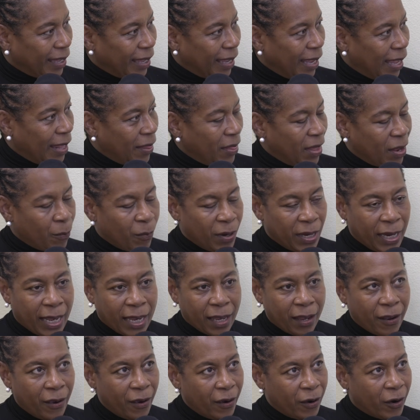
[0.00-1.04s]
And then we're
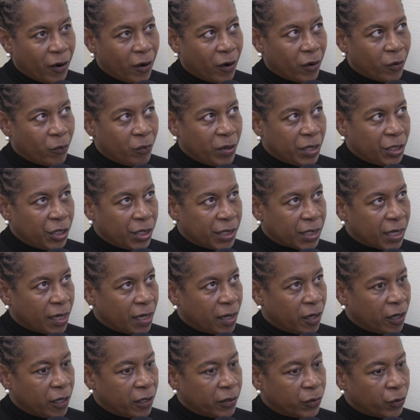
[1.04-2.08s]
like, oh, we're just
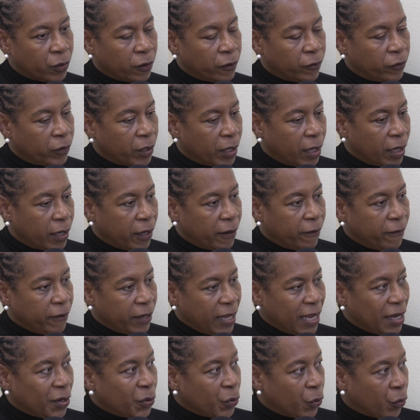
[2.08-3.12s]
going to sort of
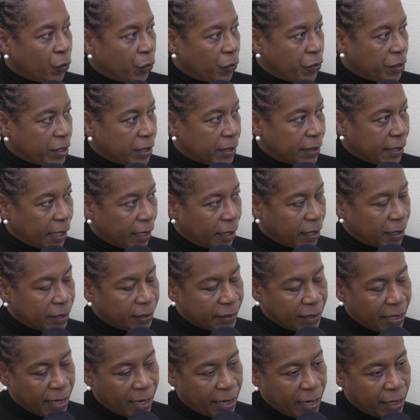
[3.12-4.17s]
ignore this second
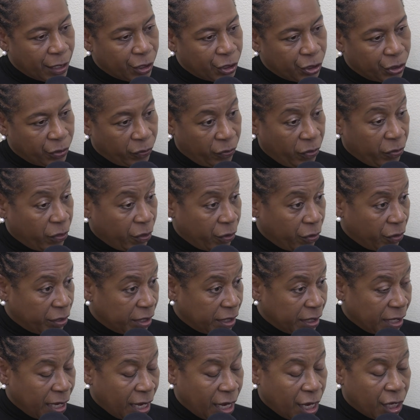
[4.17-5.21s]
stage, third
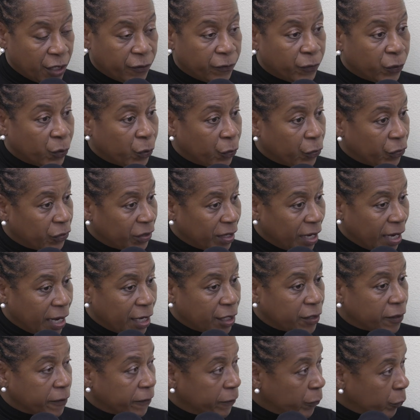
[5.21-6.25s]
stage, fourth
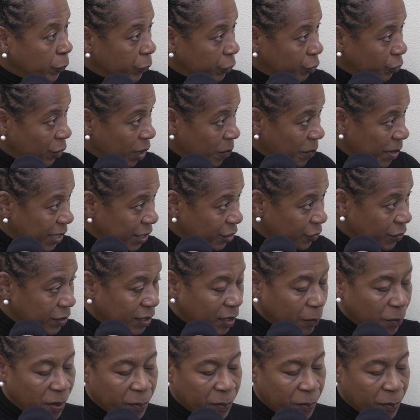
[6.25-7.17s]
stage, the fourth trimester, some